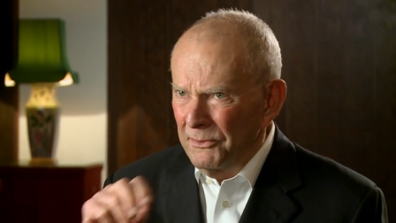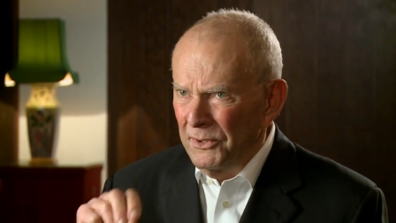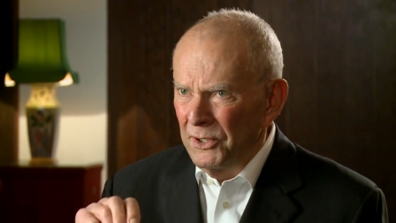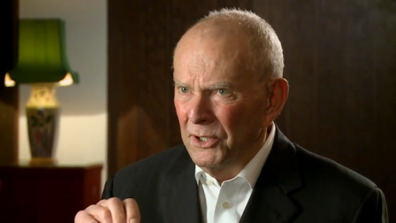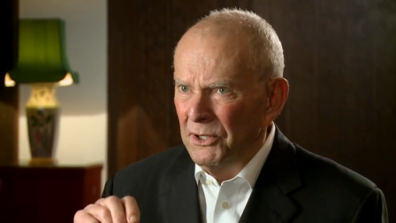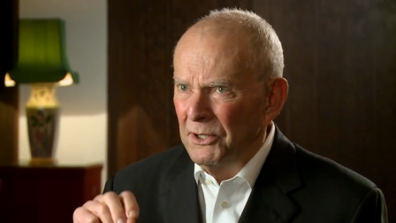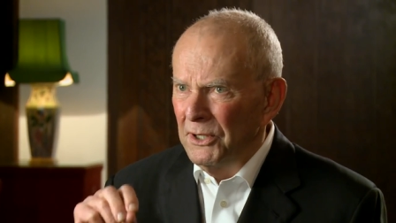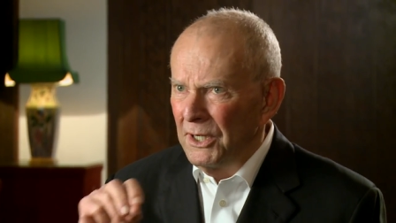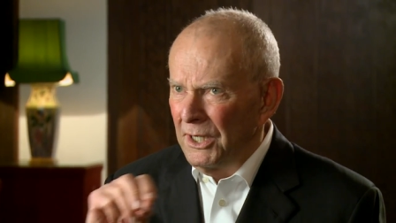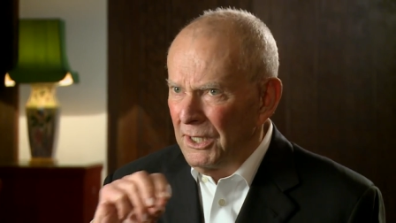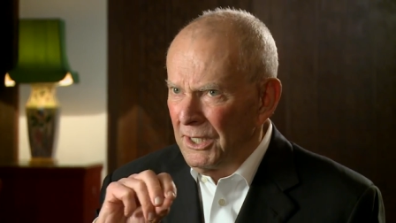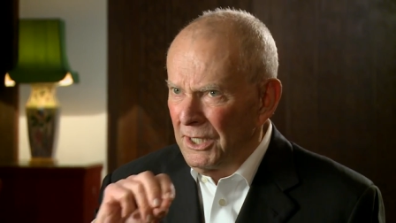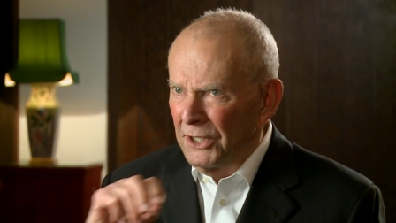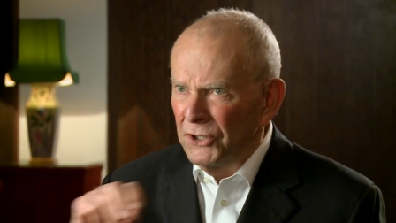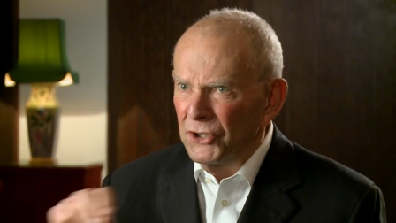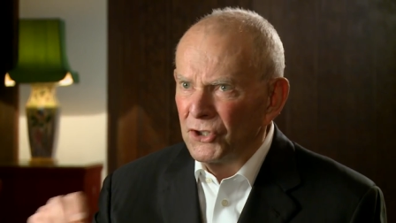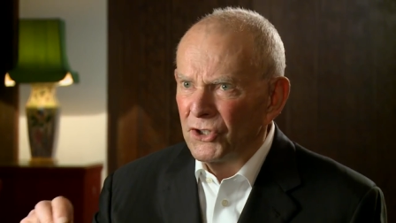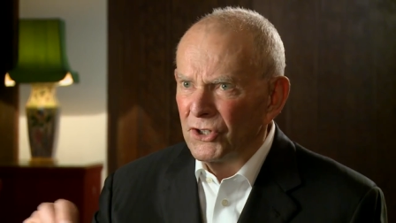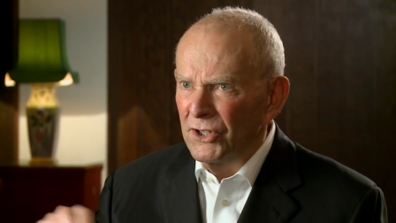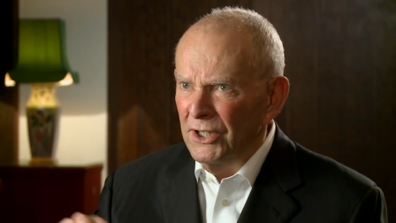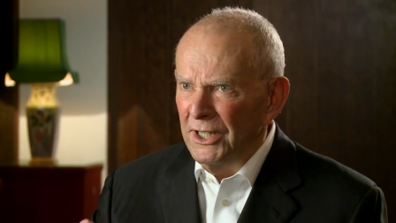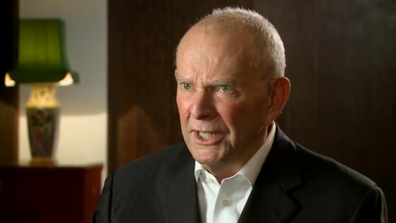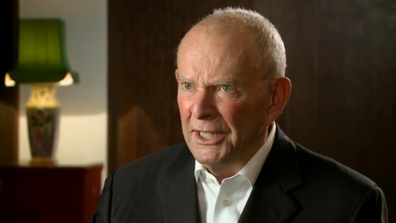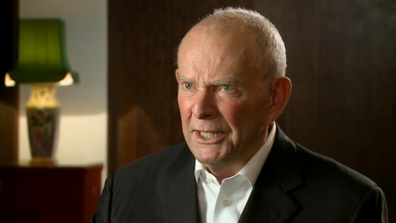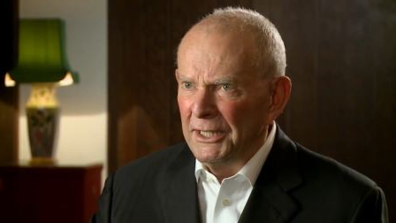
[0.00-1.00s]
you know,
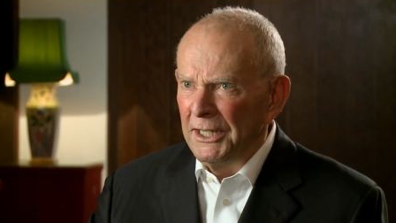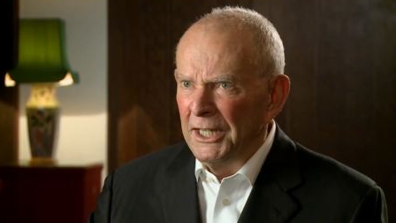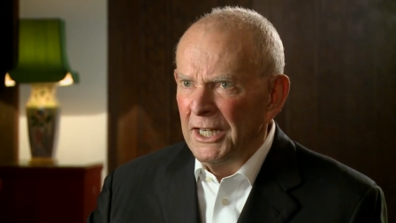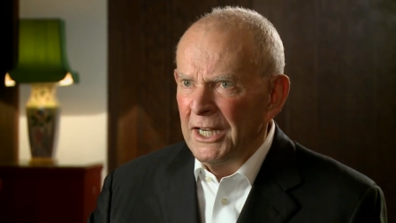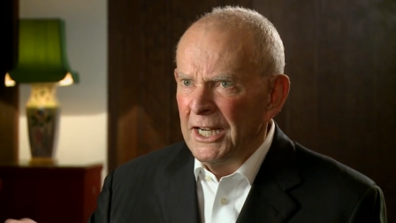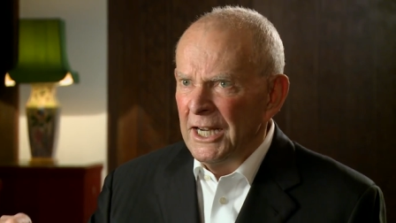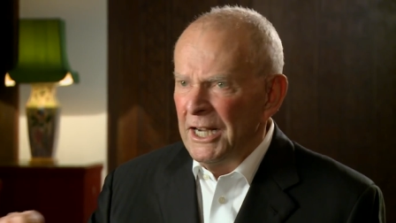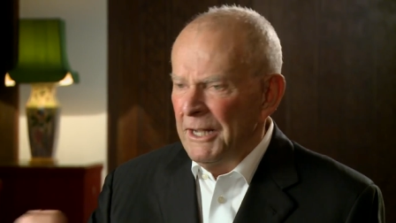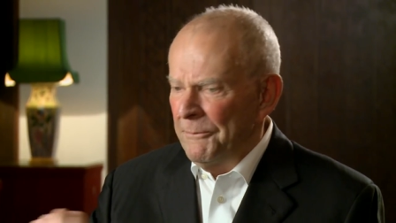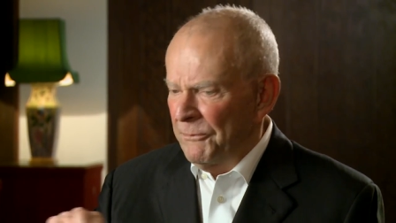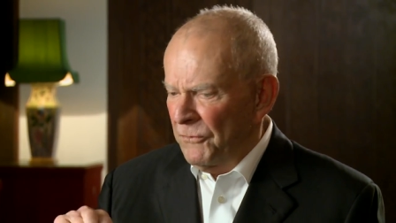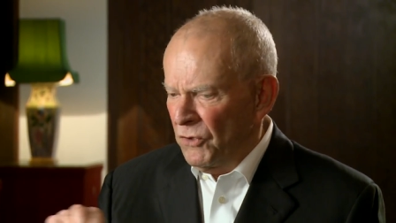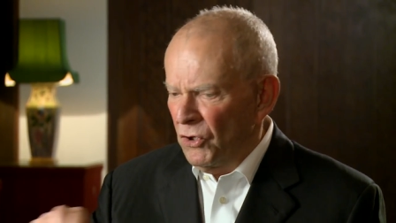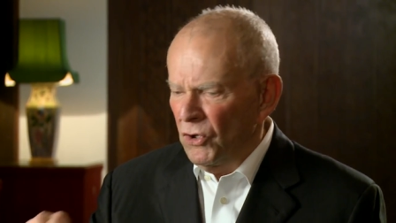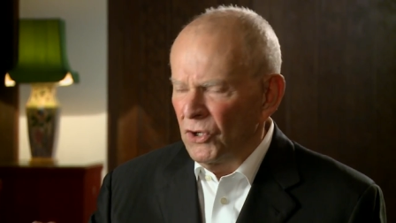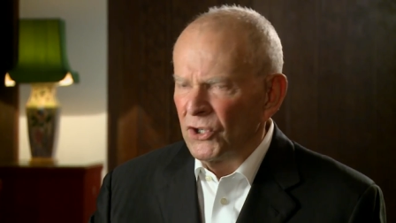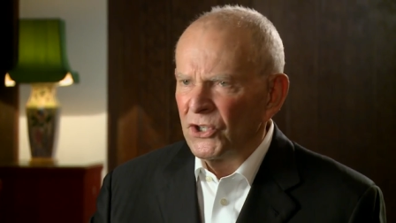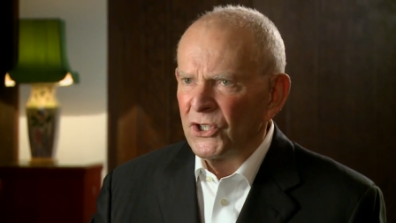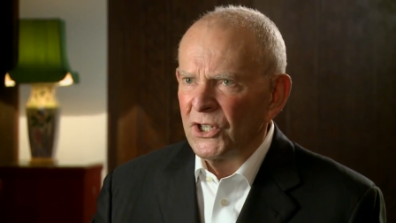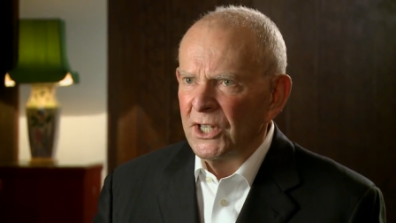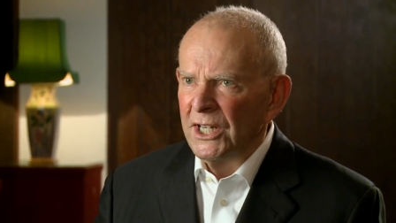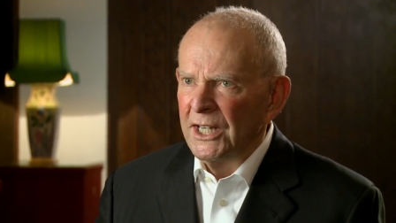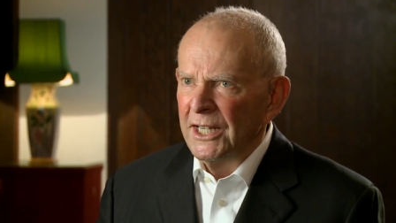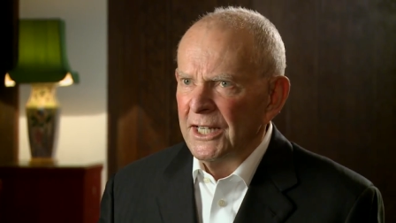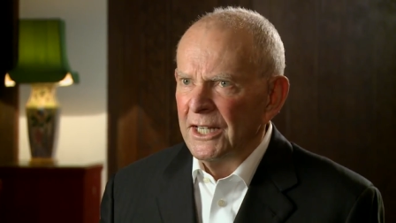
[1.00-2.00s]
literally
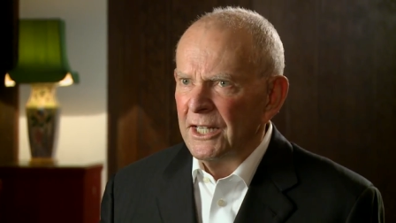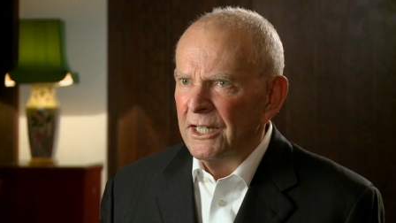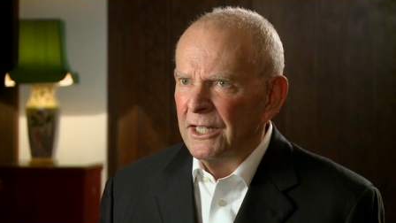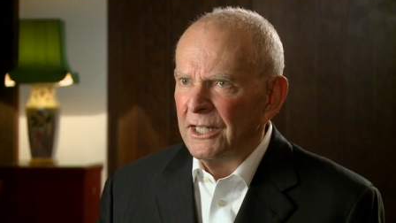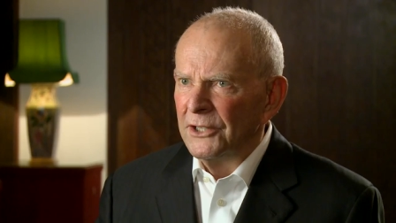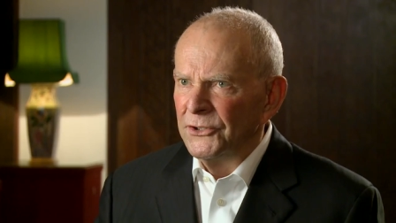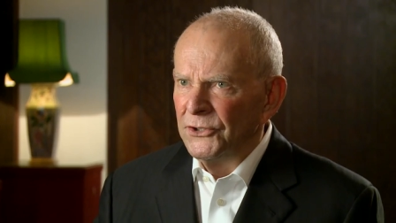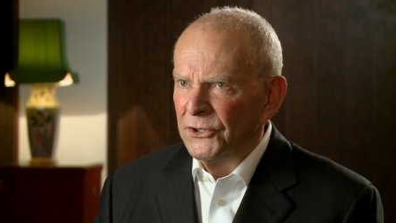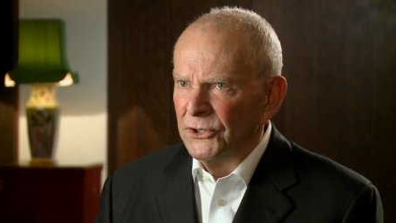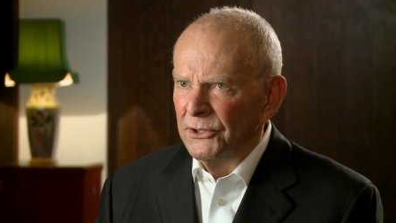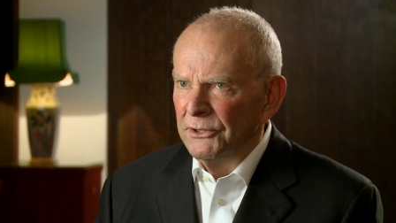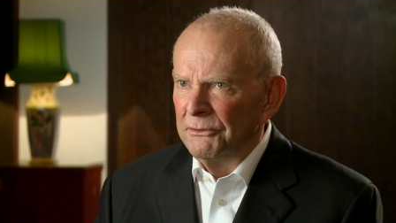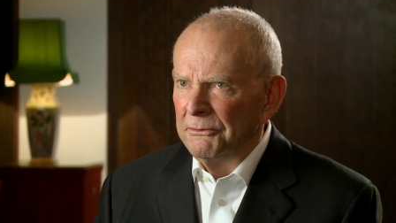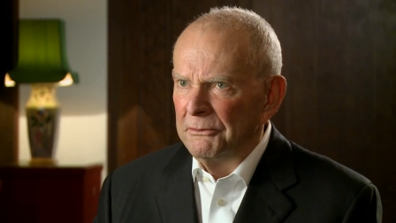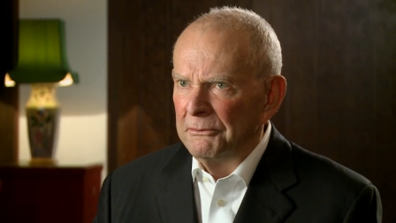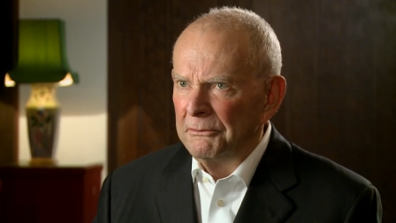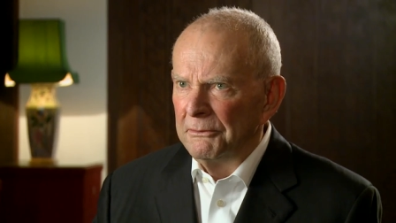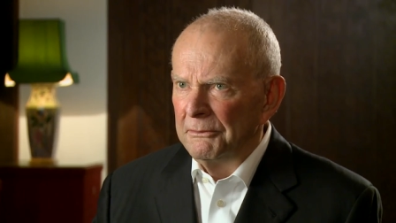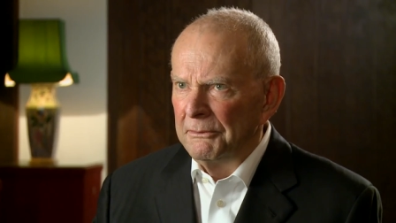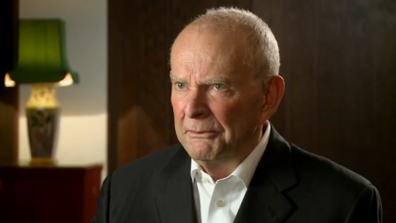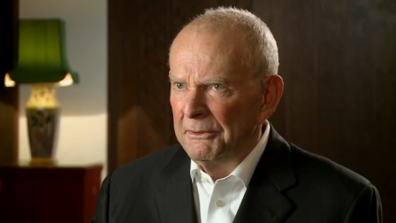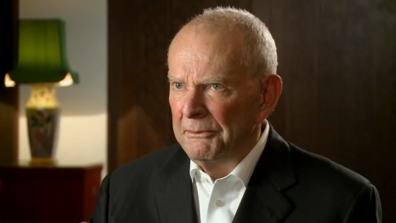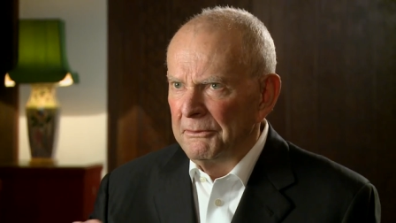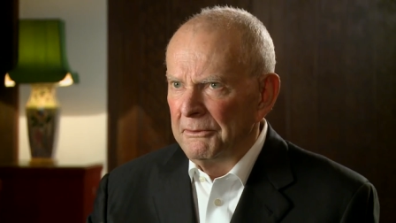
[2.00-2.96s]
crossing out and